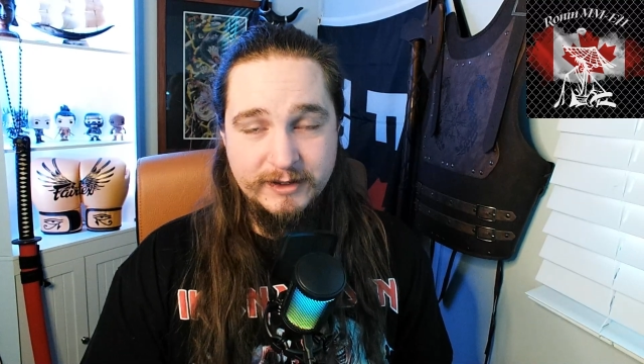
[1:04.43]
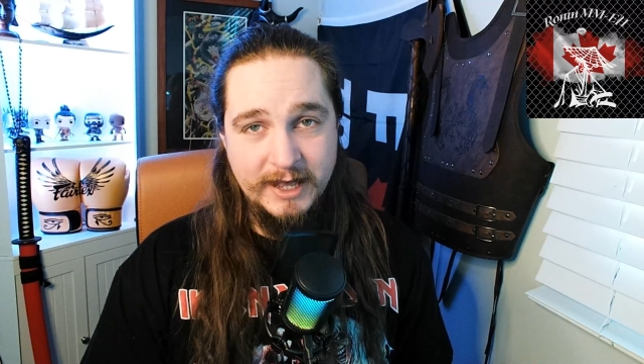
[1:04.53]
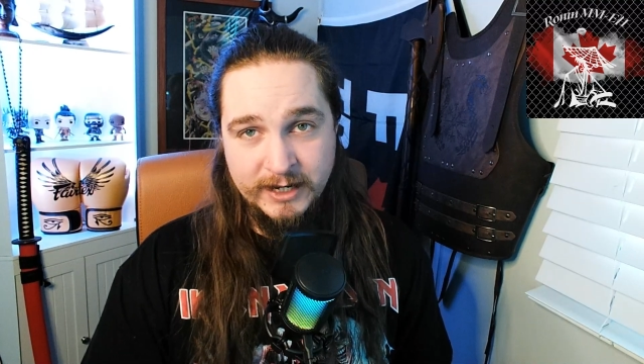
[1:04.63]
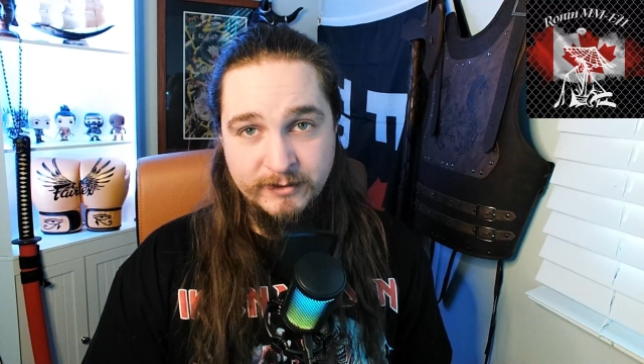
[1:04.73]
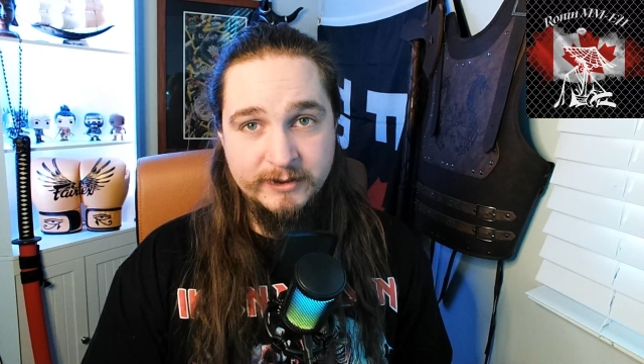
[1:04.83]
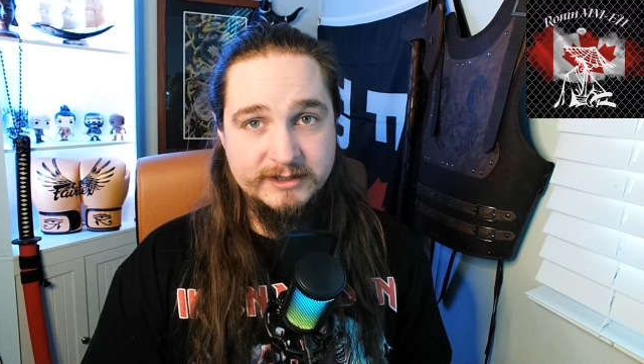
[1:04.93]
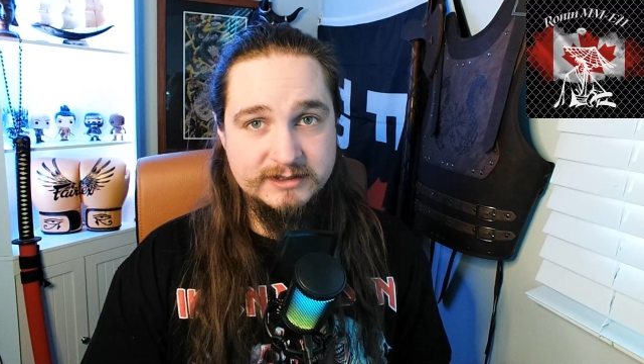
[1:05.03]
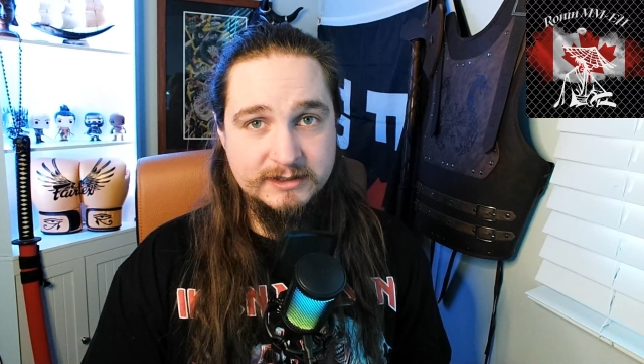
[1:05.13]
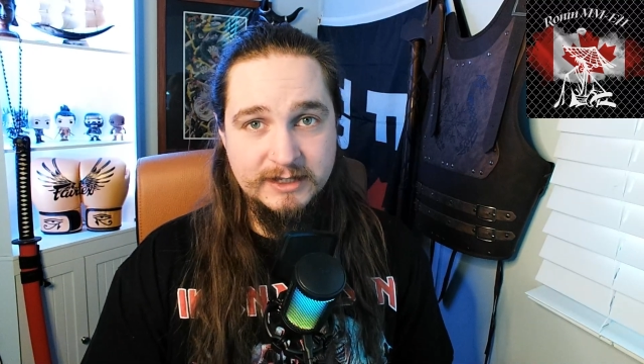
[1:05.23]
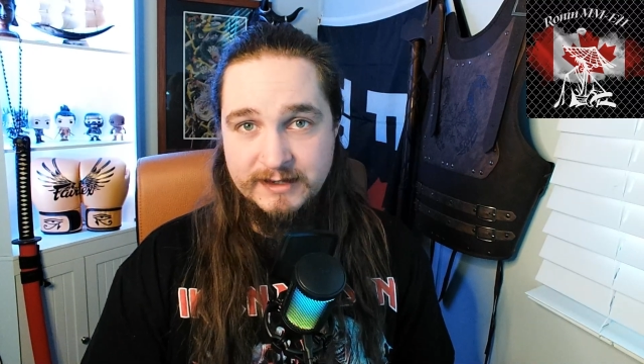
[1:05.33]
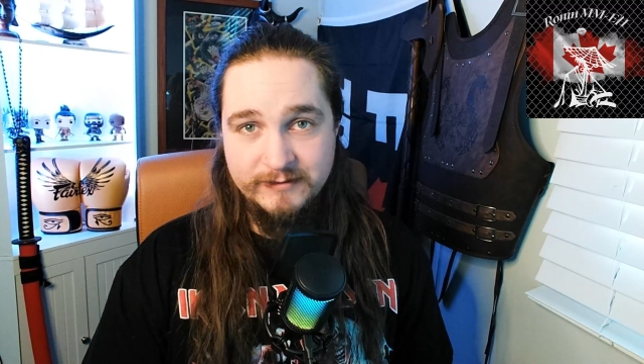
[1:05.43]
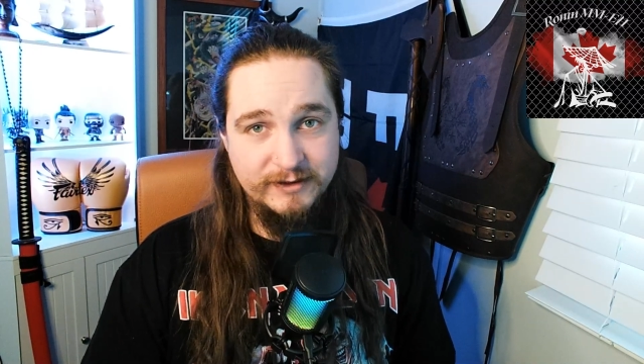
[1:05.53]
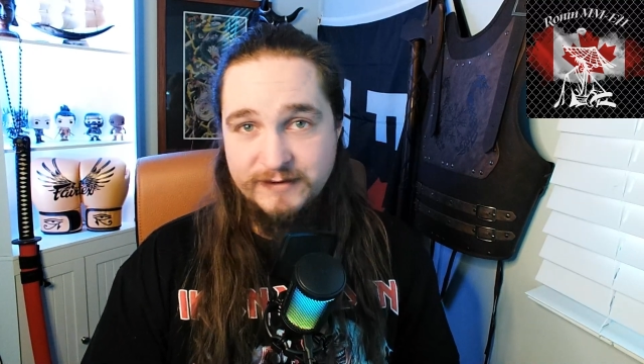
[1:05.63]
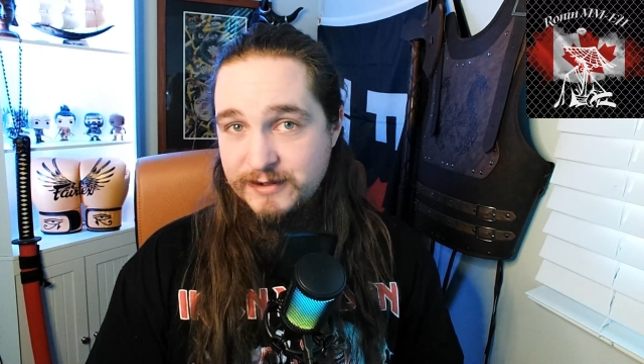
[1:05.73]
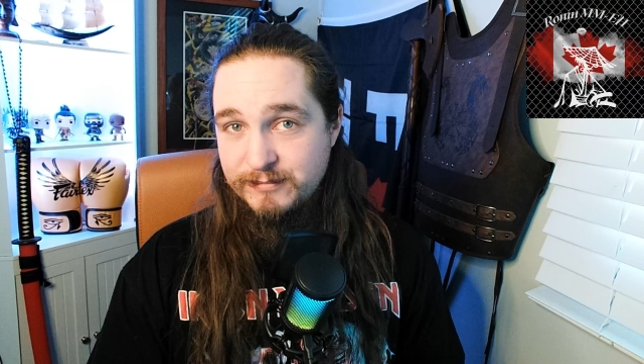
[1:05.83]
Anyways, even
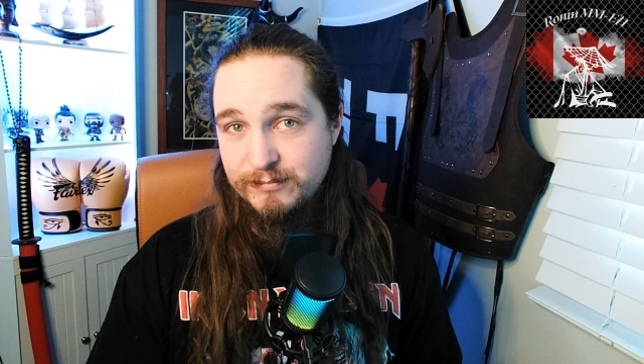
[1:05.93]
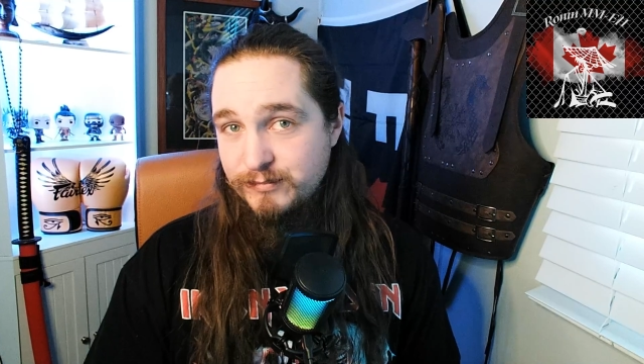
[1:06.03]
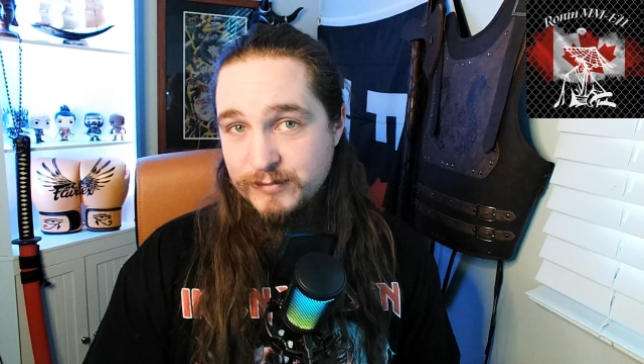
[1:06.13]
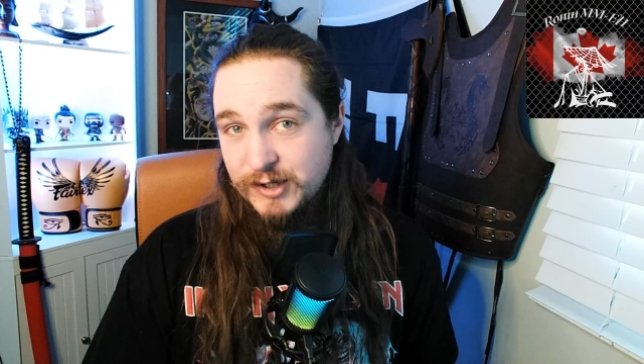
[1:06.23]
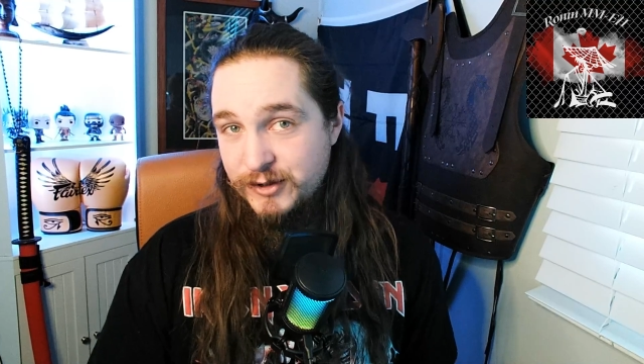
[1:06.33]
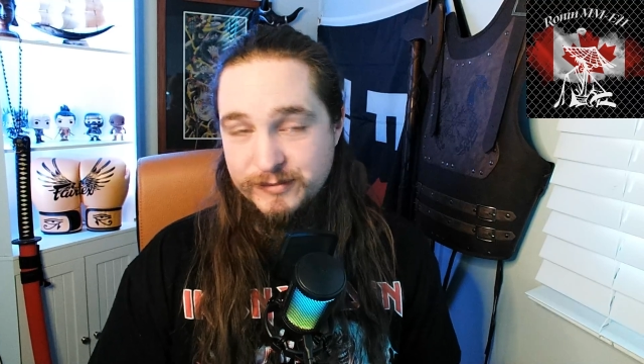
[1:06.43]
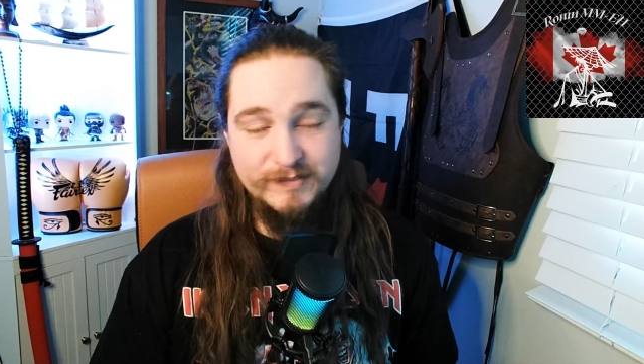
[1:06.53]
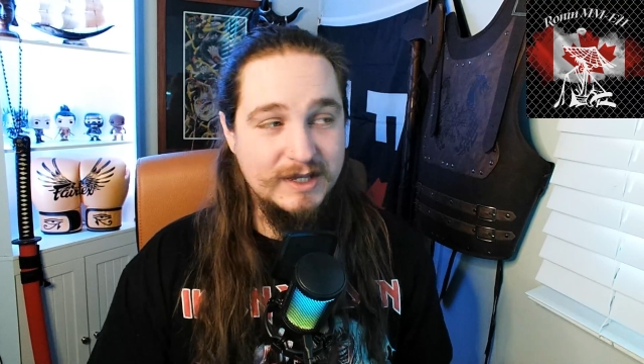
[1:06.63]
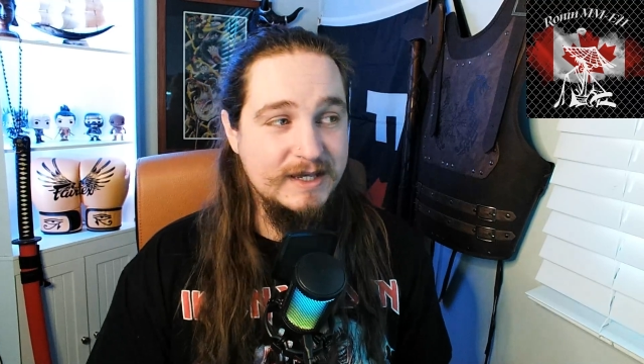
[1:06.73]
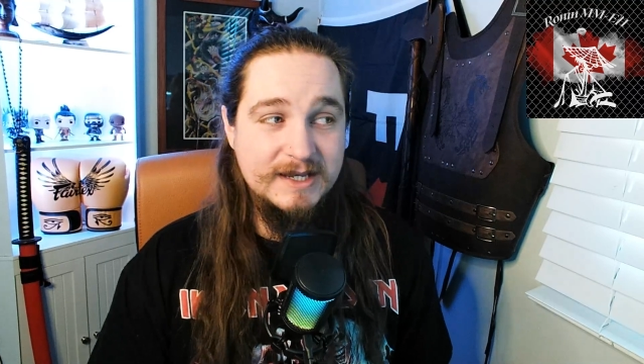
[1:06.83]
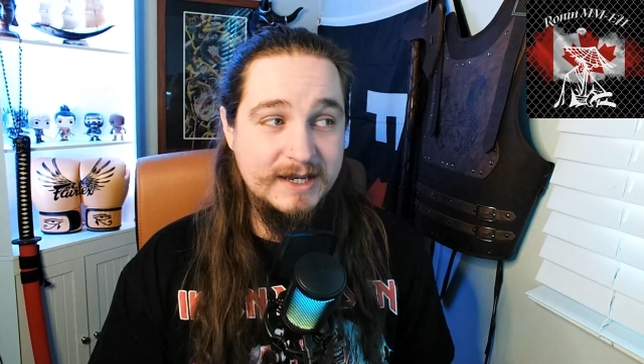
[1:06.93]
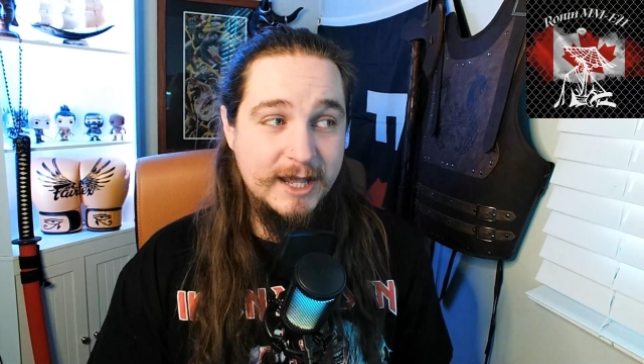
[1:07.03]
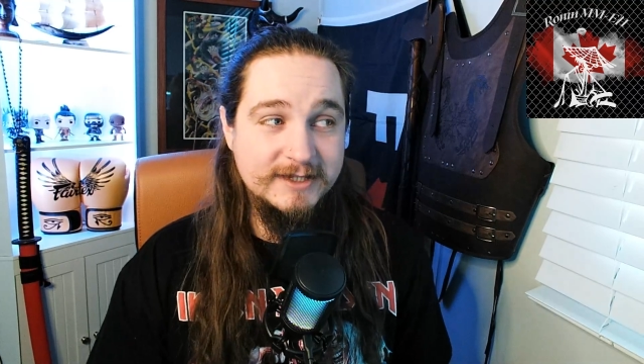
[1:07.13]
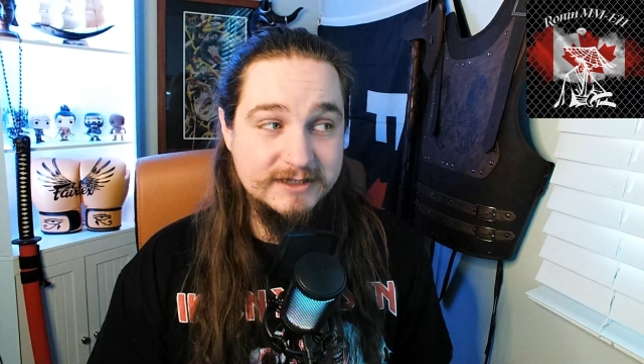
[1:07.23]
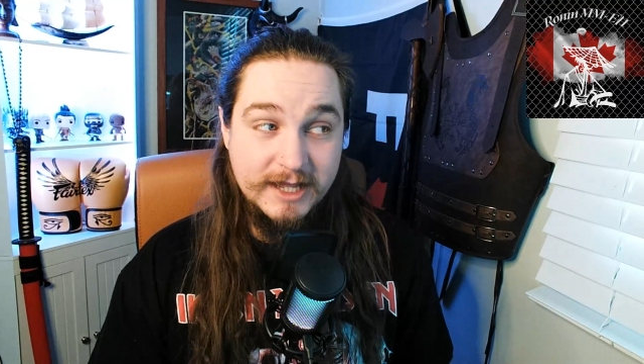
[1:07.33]
if
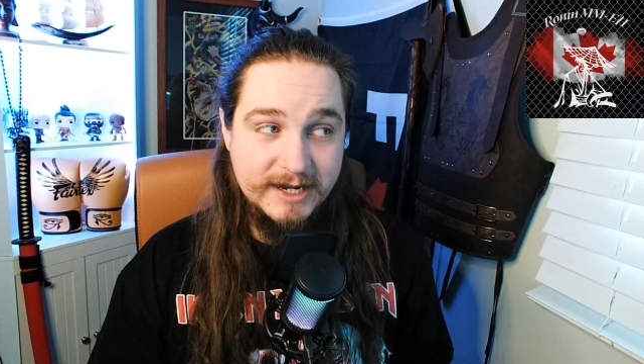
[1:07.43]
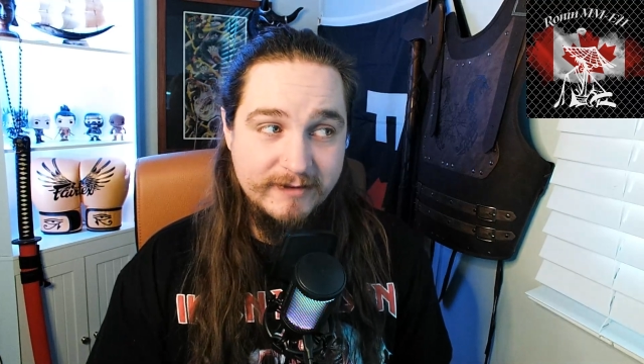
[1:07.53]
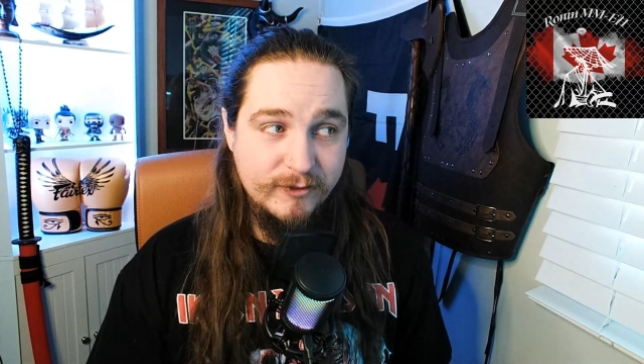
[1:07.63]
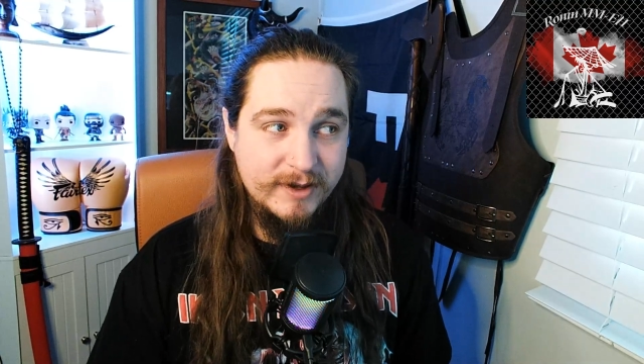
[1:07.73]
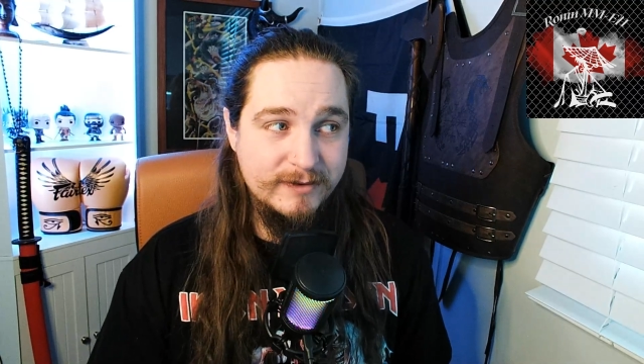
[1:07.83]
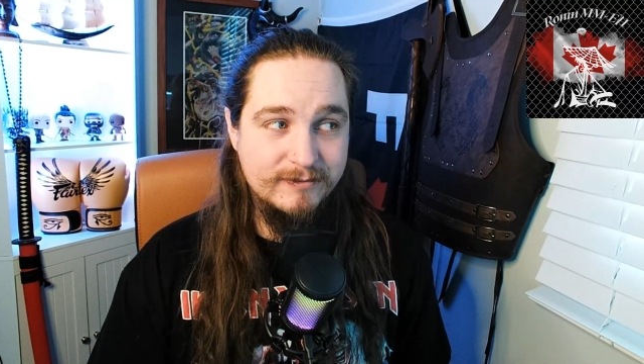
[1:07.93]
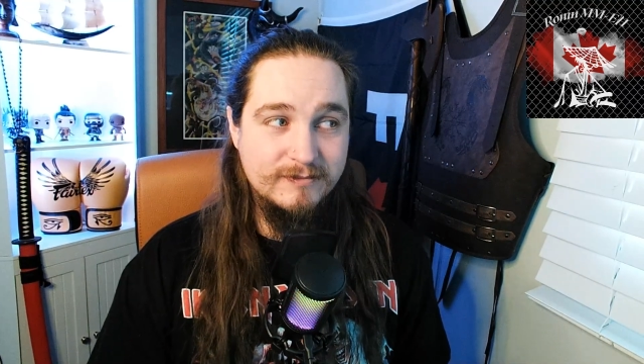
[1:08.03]
his light heavyweight